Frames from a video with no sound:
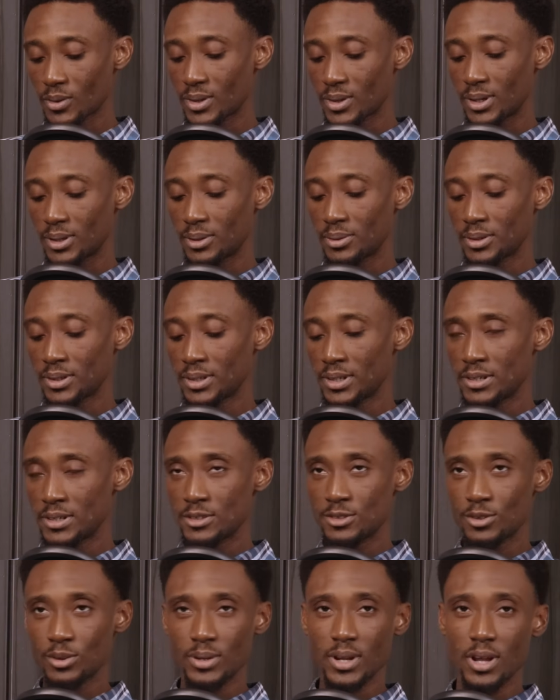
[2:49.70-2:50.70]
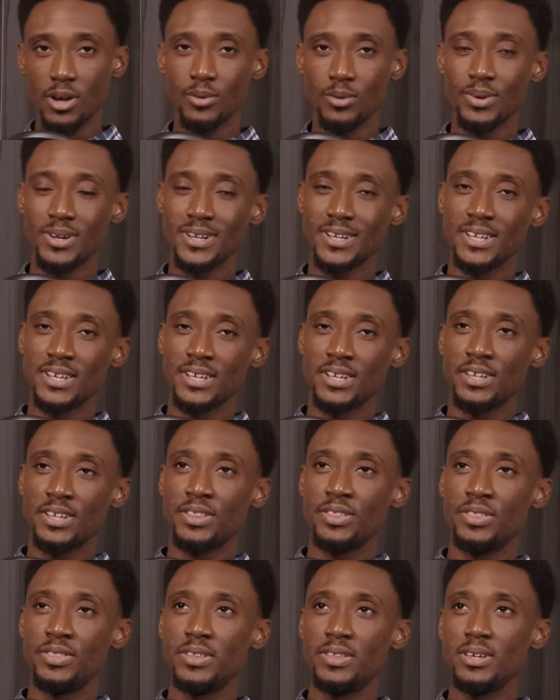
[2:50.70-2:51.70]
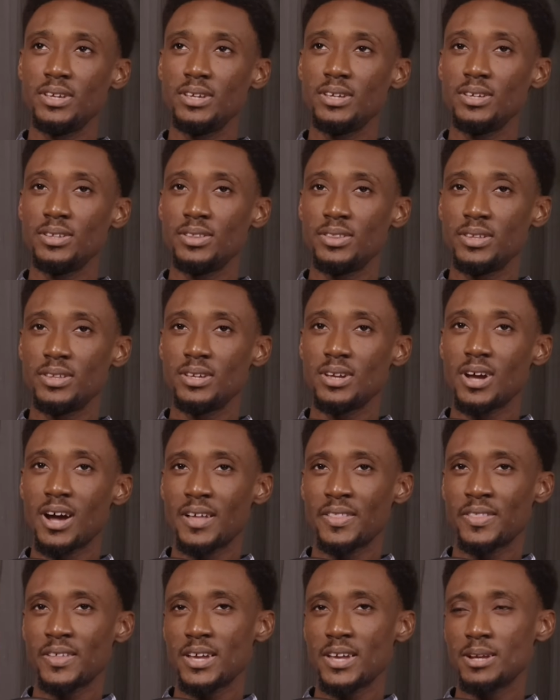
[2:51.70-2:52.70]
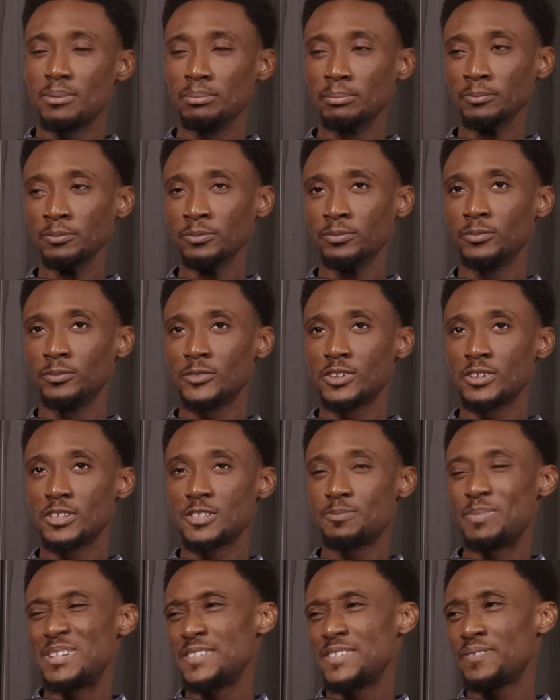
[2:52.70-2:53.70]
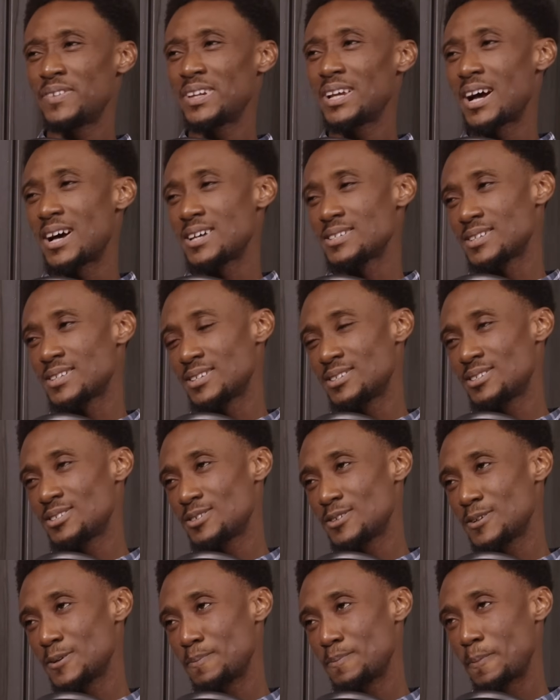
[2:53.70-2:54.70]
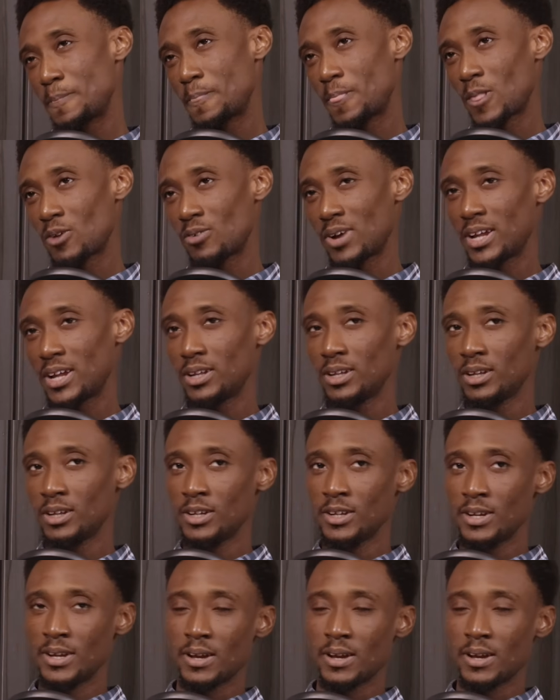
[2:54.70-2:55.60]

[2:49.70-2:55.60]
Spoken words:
Okay. So now, are there specific assets, right?